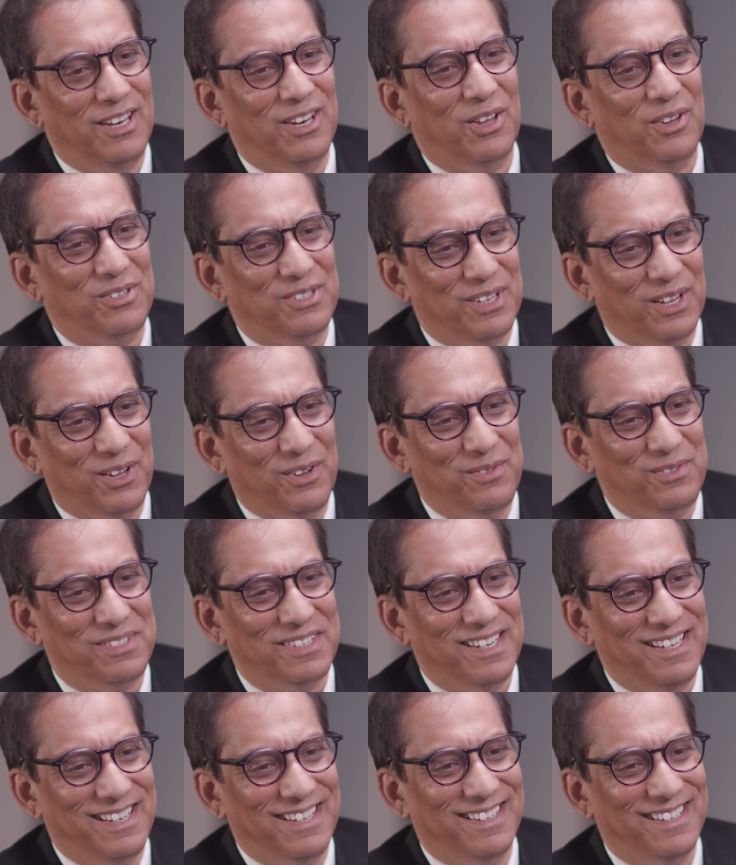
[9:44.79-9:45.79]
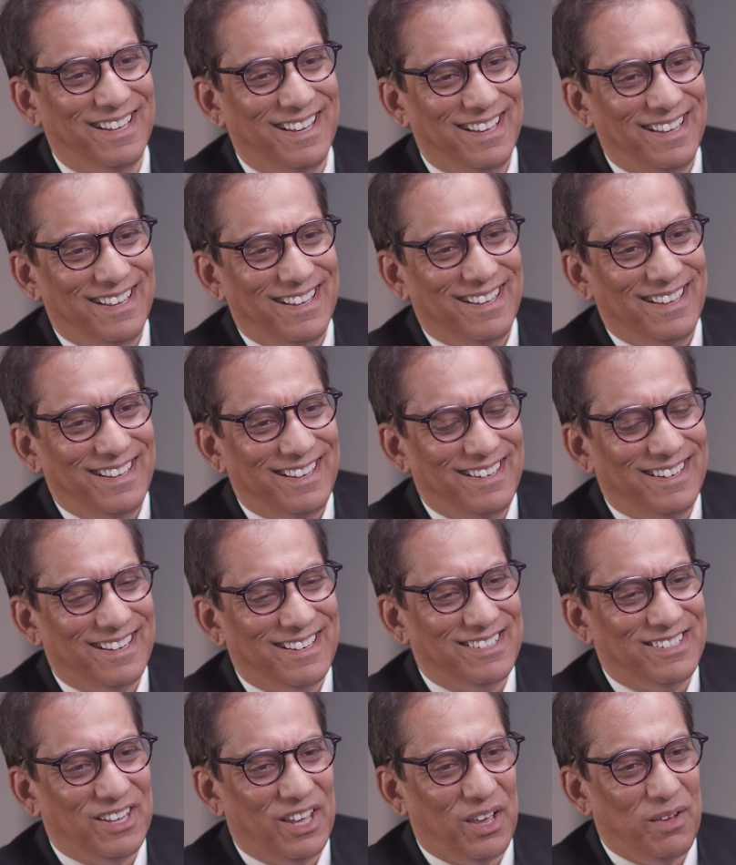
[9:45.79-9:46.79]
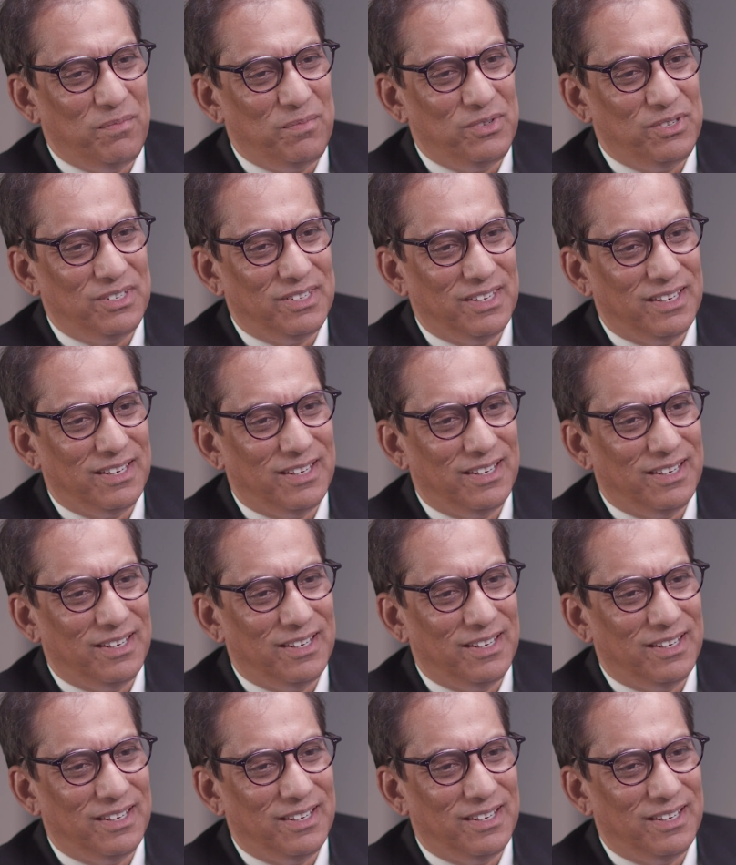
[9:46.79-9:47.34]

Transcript: ourselves in exams,